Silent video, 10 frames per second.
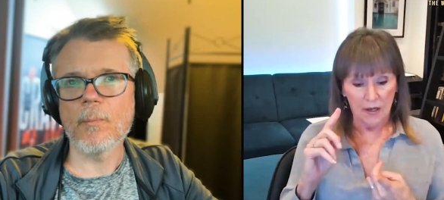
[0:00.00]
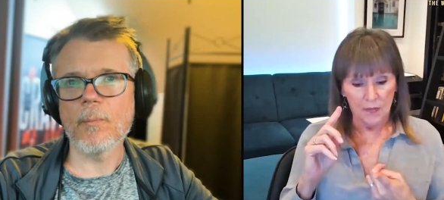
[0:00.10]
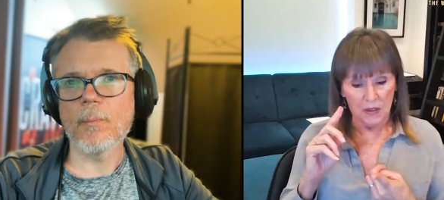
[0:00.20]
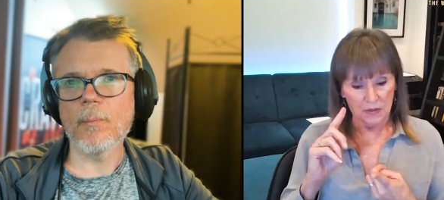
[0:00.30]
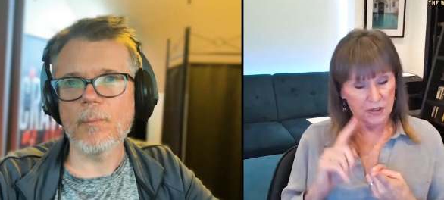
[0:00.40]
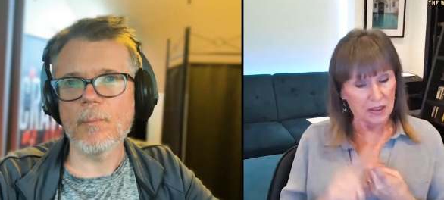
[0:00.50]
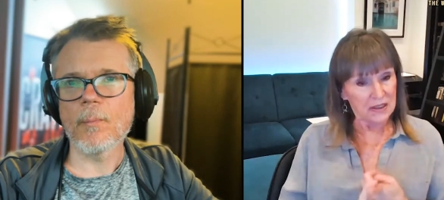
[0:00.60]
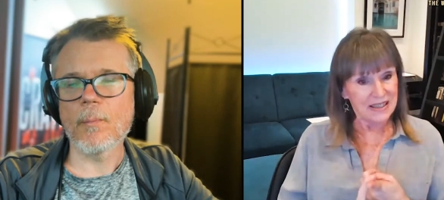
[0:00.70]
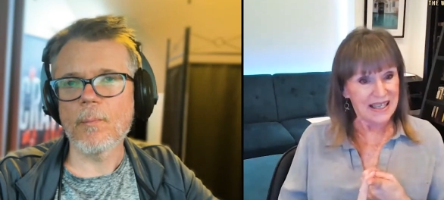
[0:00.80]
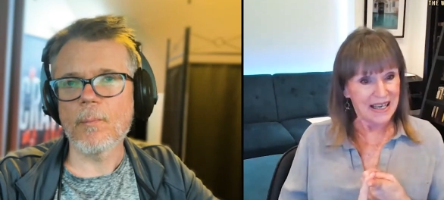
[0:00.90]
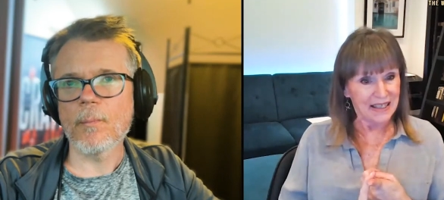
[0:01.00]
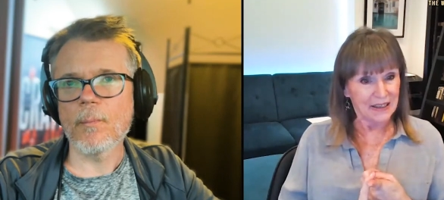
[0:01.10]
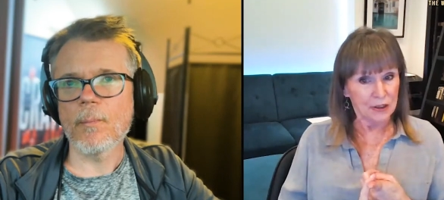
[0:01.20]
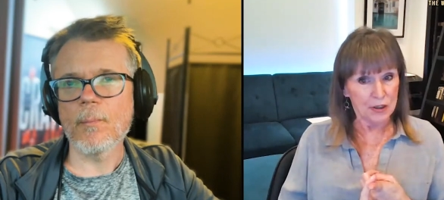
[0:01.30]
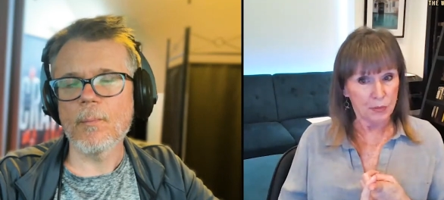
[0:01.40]
Speaker 1: There's 68
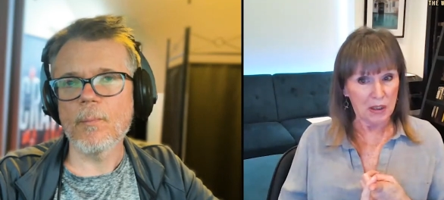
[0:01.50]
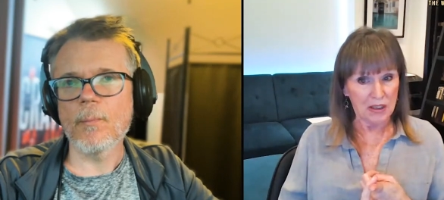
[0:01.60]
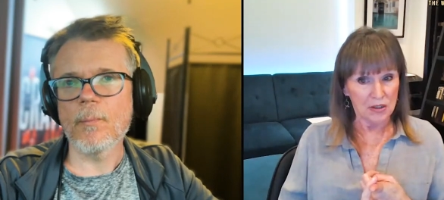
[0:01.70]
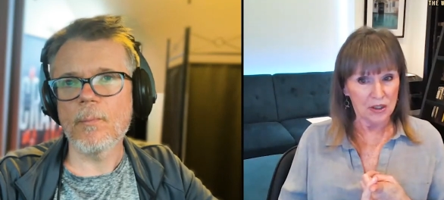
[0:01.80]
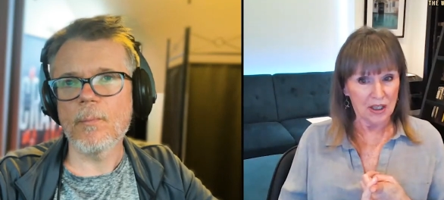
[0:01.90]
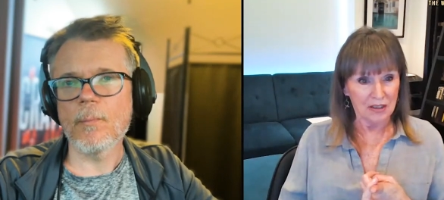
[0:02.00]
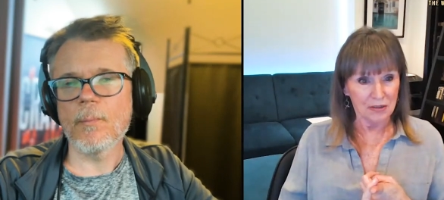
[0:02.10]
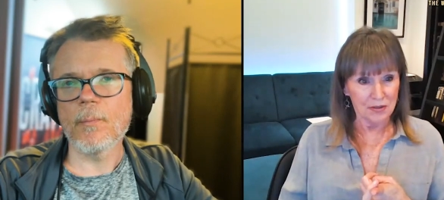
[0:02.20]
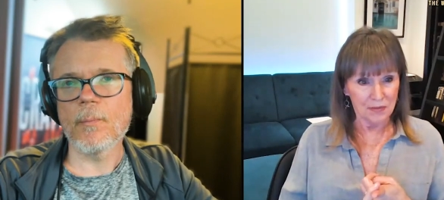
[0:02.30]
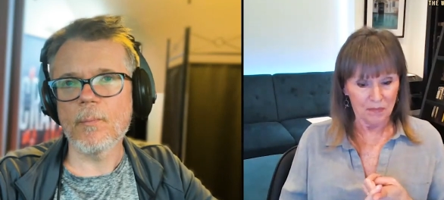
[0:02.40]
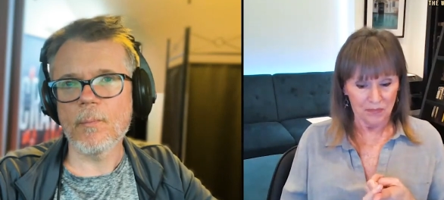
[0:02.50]
English speaking channels.